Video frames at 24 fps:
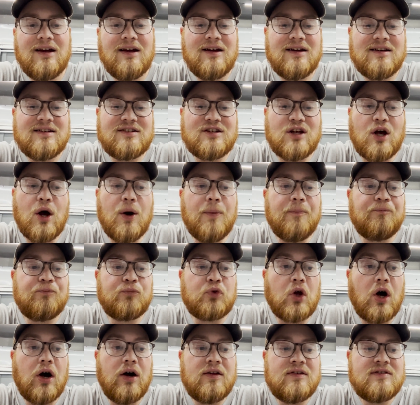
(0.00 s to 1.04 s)
So
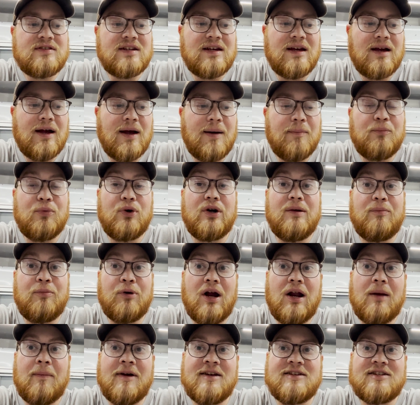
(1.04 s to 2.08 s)
honestly, I'm pretty
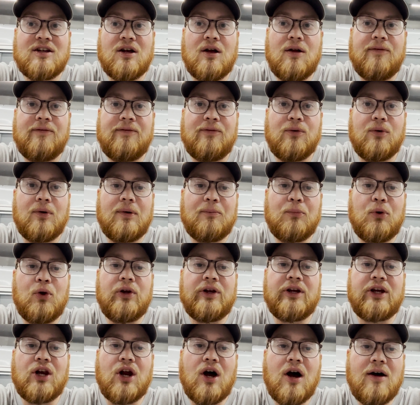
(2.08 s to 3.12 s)
proud of myself for
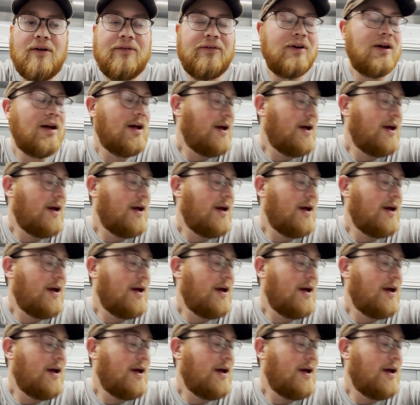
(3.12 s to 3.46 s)
pulling it off